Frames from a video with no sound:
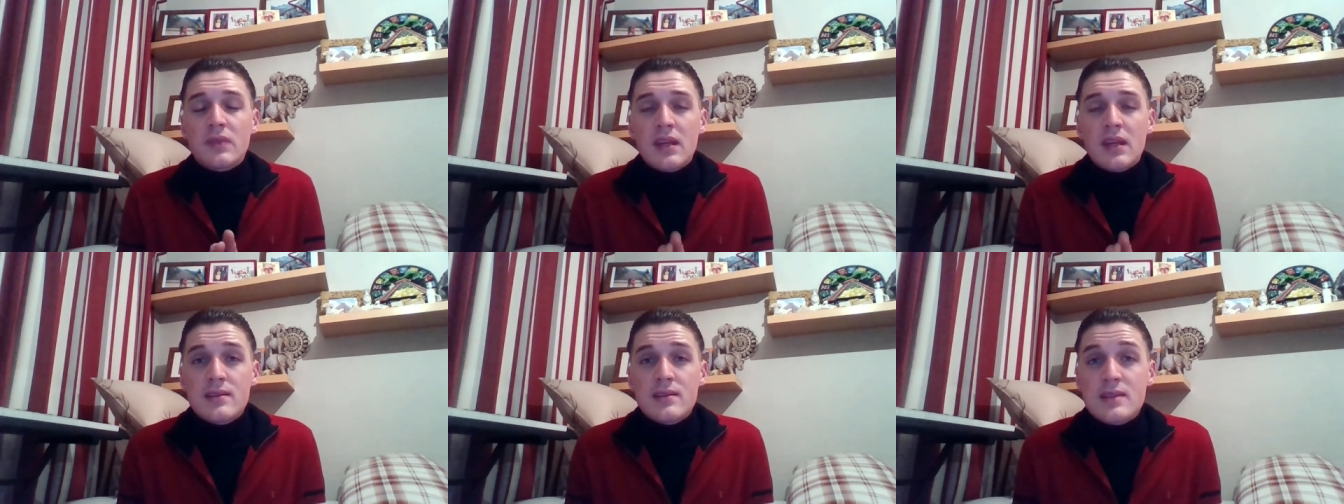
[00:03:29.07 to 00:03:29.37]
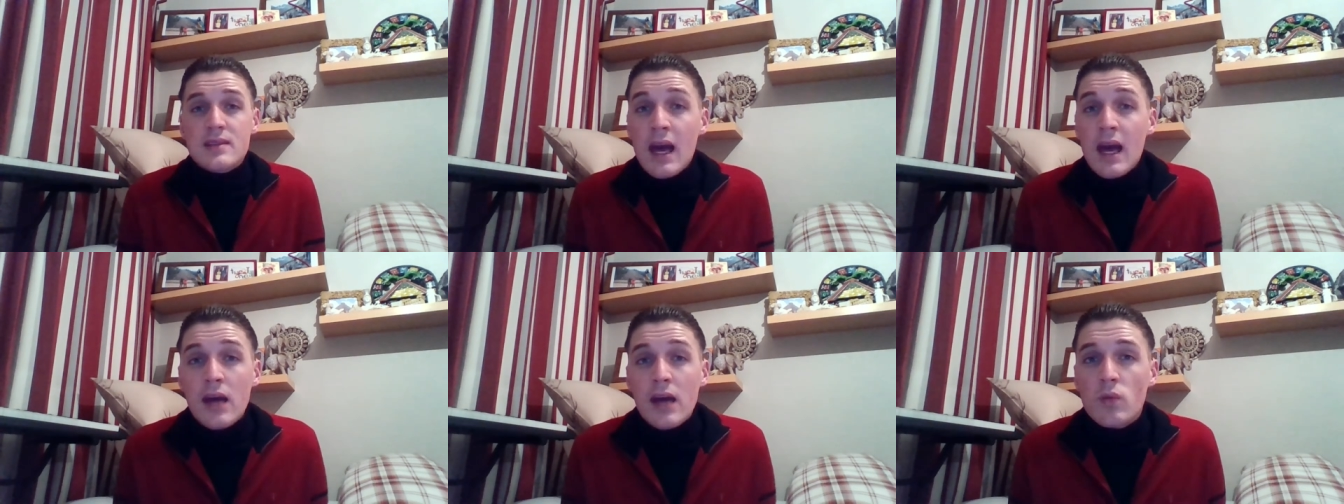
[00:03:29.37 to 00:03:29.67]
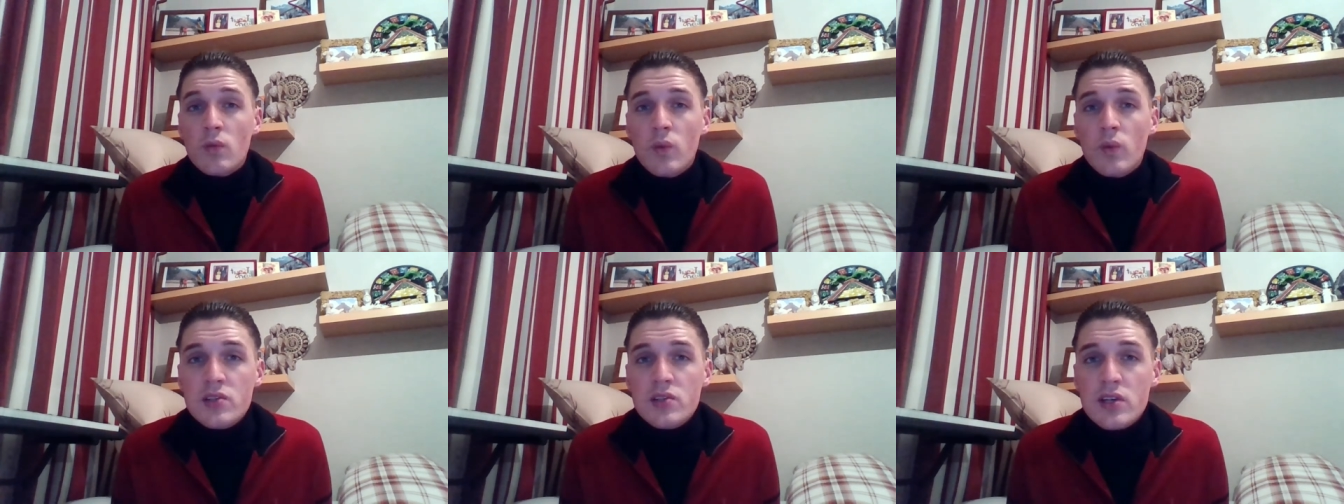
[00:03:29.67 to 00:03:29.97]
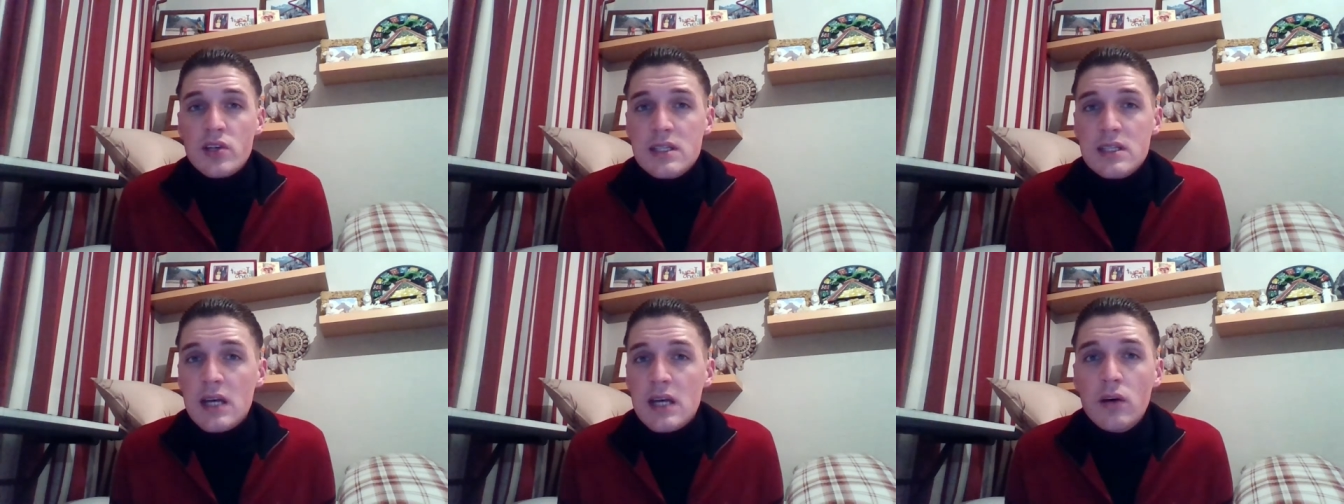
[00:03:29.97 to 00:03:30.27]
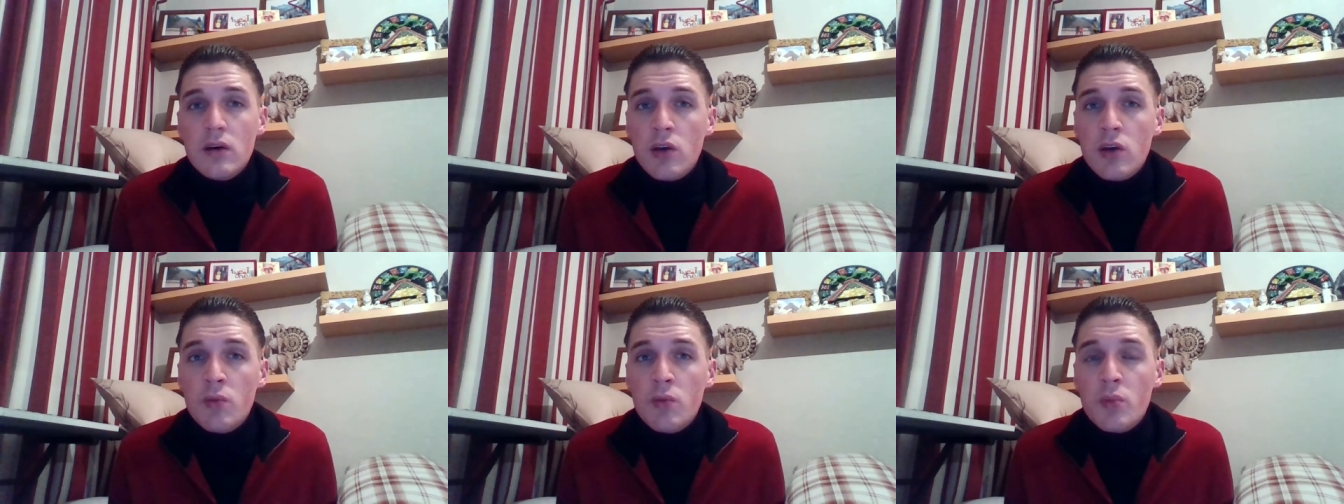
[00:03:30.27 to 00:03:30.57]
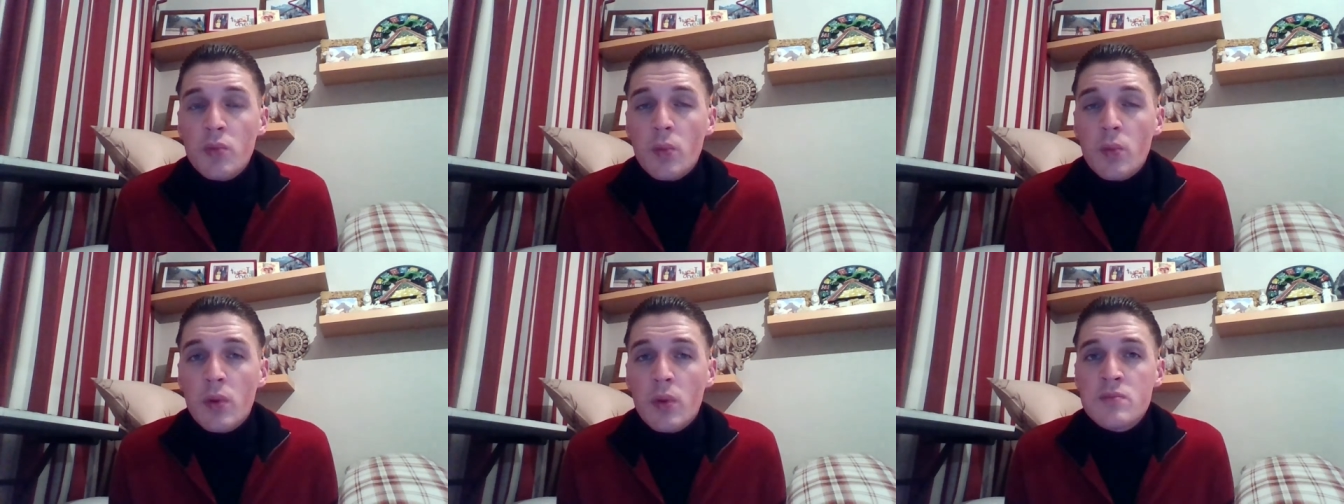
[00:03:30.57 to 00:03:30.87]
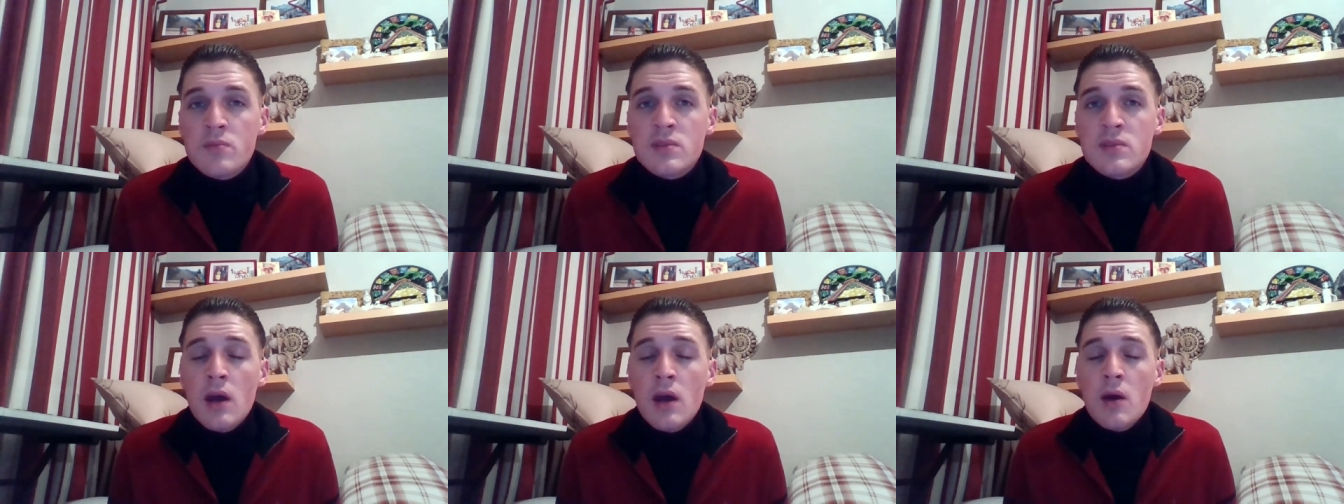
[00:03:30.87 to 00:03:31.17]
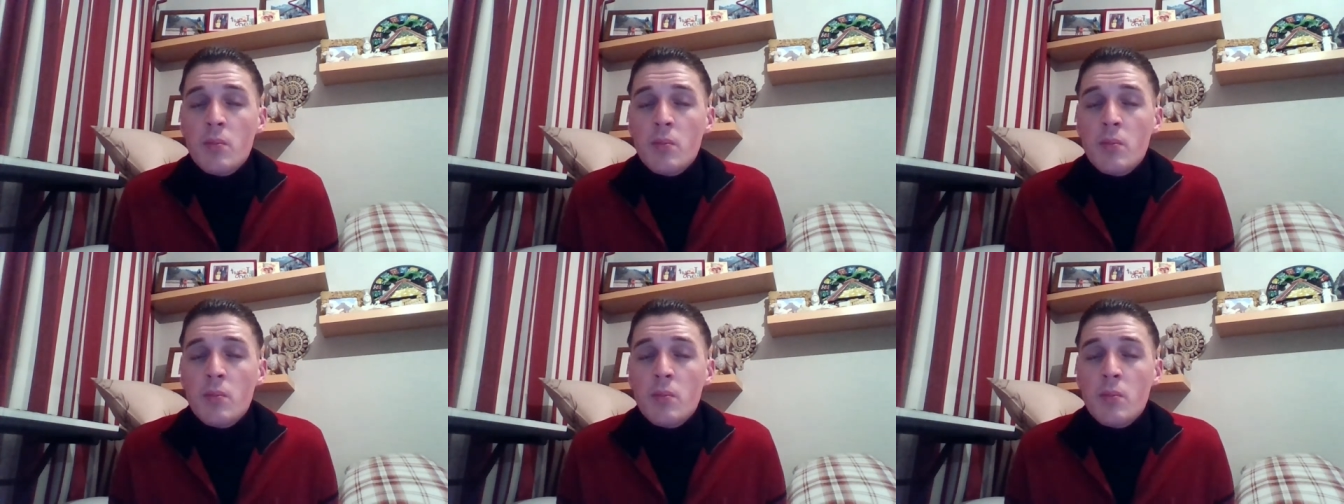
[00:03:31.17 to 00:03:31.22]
scan, which can tell you problems.